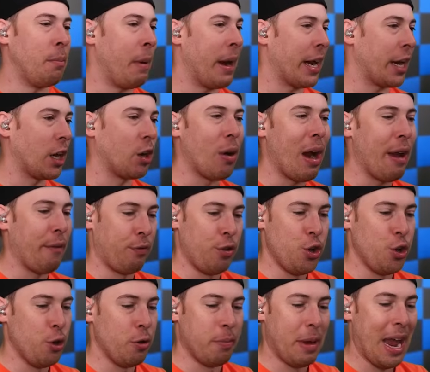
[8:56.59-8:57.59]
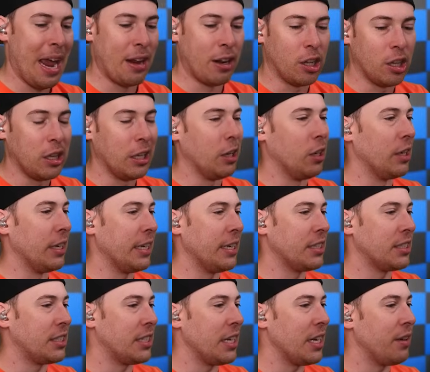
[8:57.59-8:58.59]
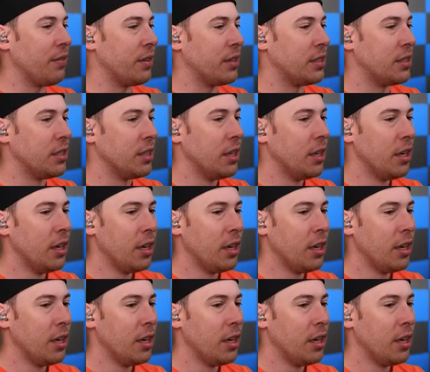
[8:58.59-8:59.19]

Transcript: Minecraft noob, and clearly Steve is